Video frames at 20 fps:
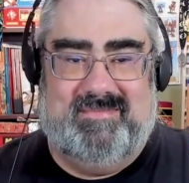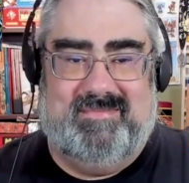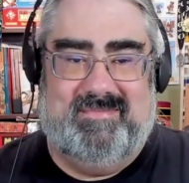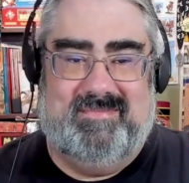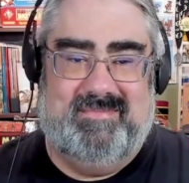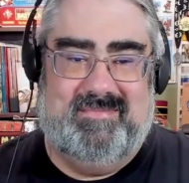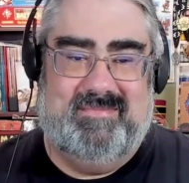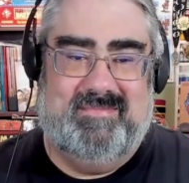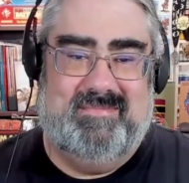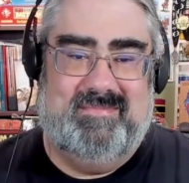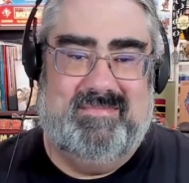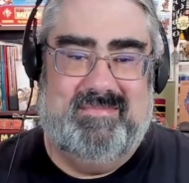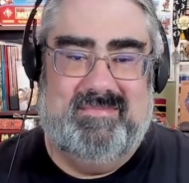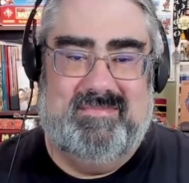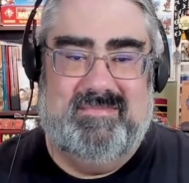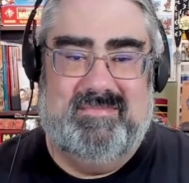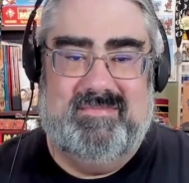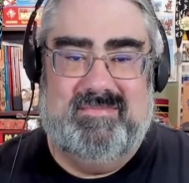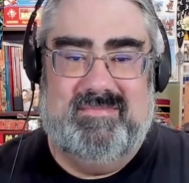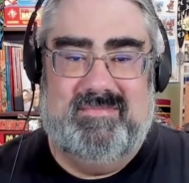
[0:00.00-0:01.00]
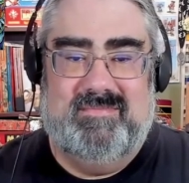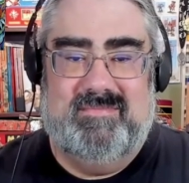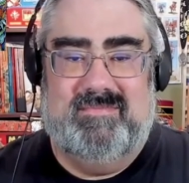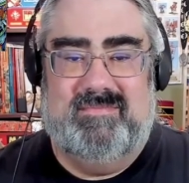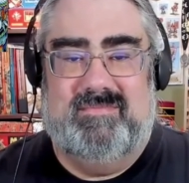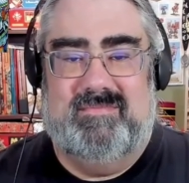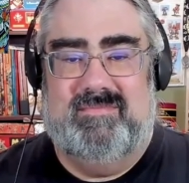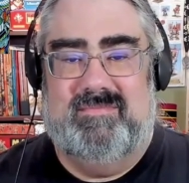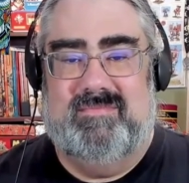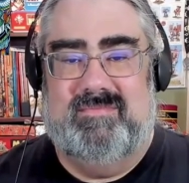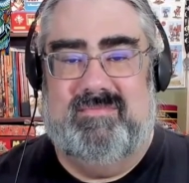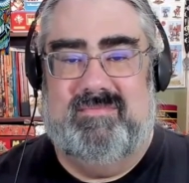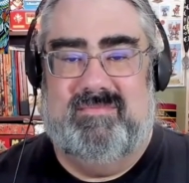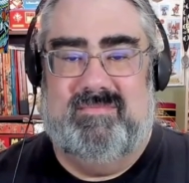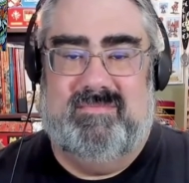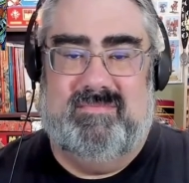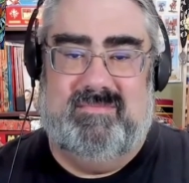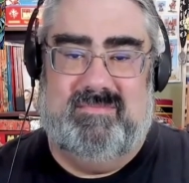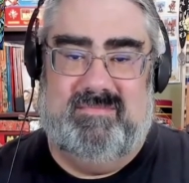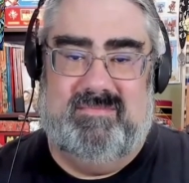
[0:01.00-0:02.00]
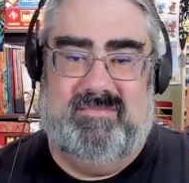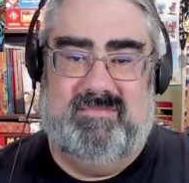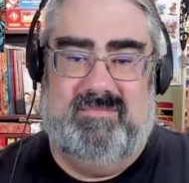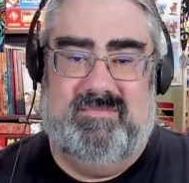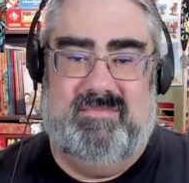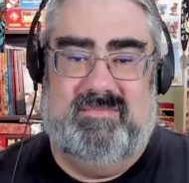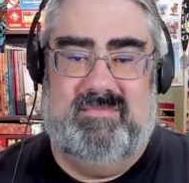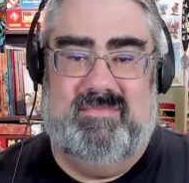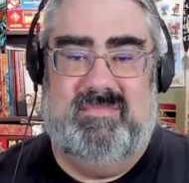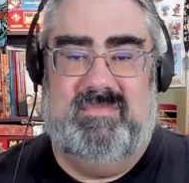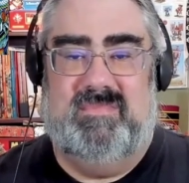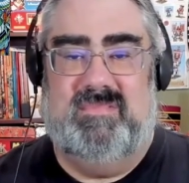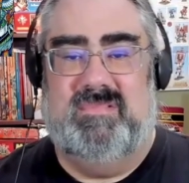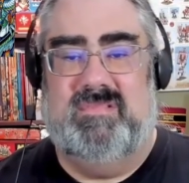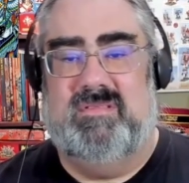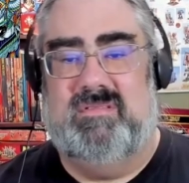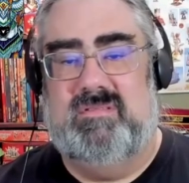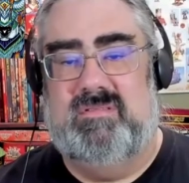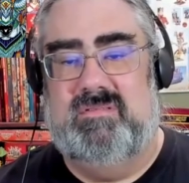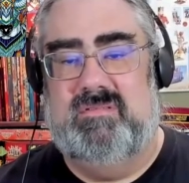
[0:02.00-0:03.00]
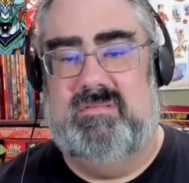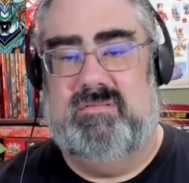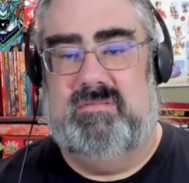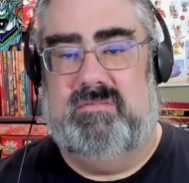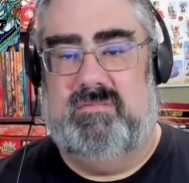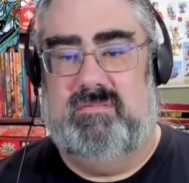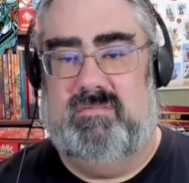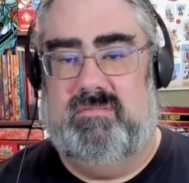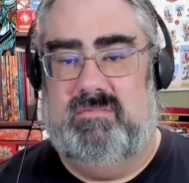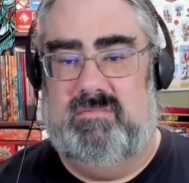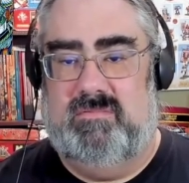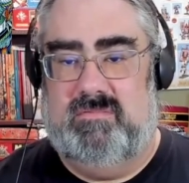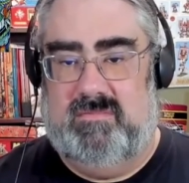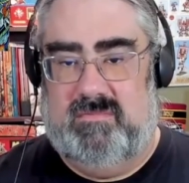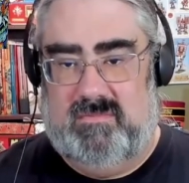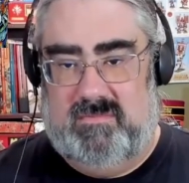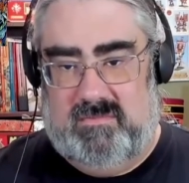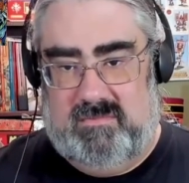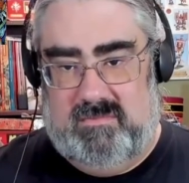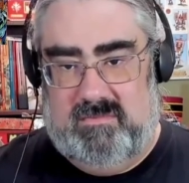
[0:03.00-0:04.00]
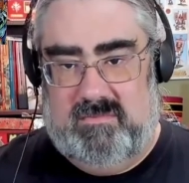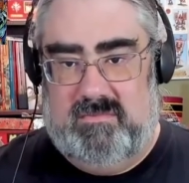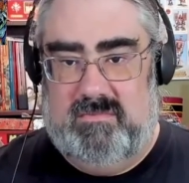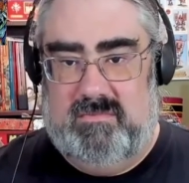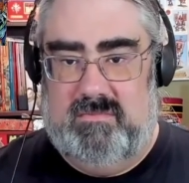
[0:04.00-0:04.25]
The person shown says nothing.